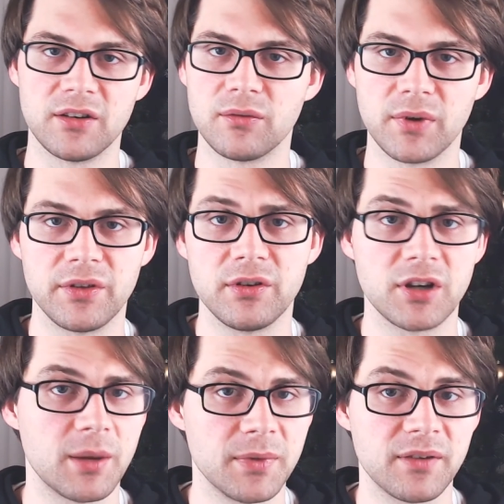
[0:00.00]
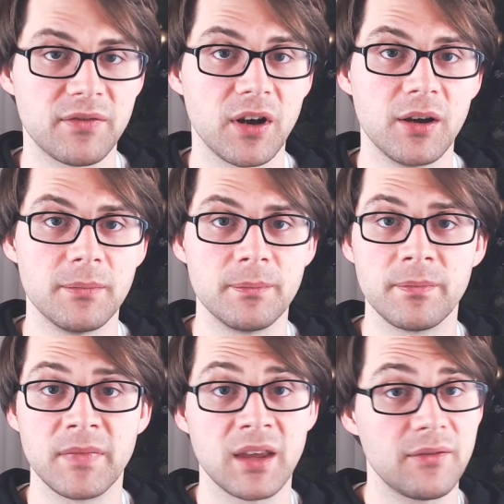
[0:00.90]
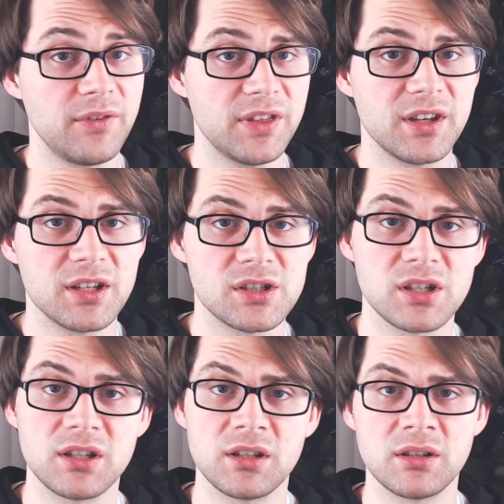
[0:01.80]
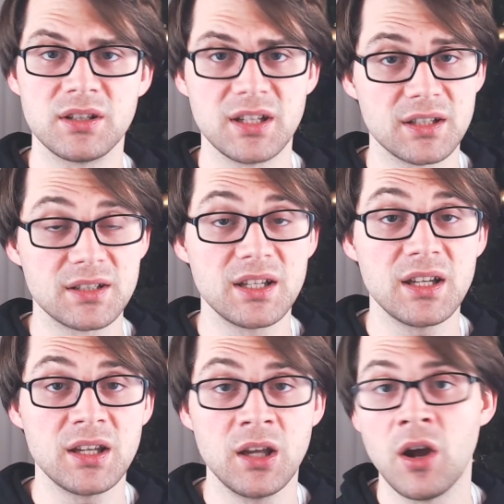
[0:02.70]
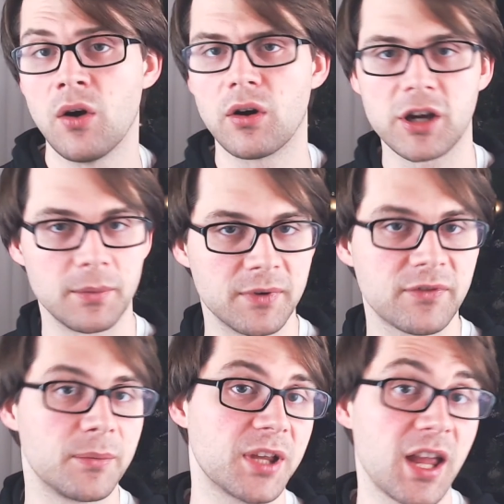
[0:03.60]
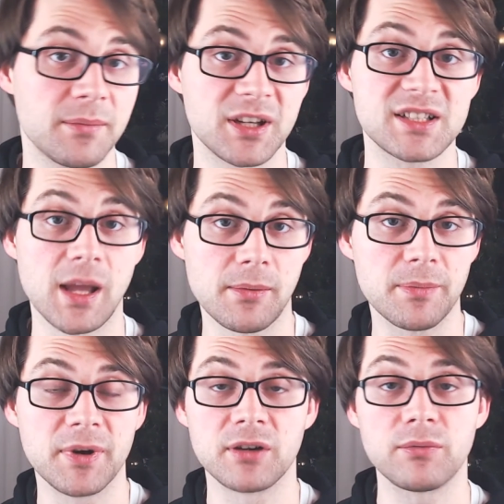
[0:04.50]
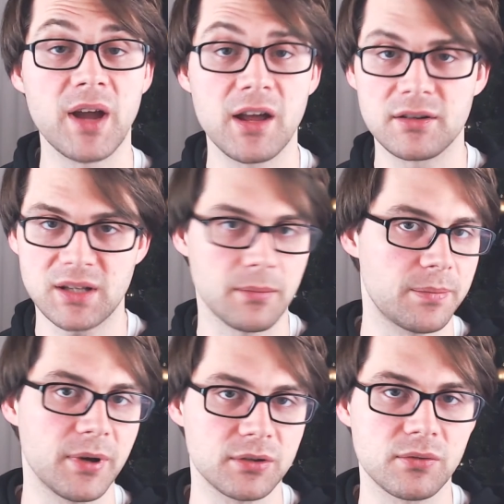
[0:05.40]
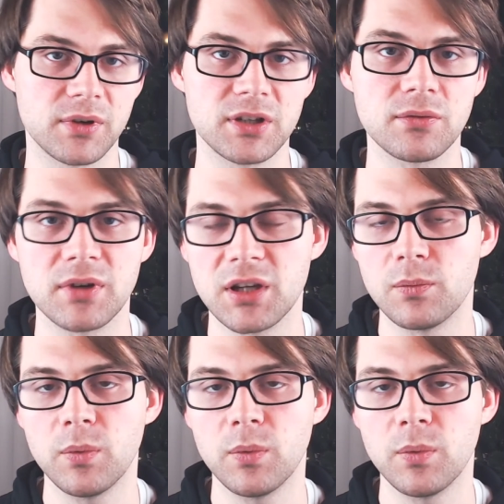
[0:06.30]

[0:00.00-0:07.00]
Whether you're coming from 5th edition D&D or coming from a game like Cyberpunk Red or Cyberpunk 2020,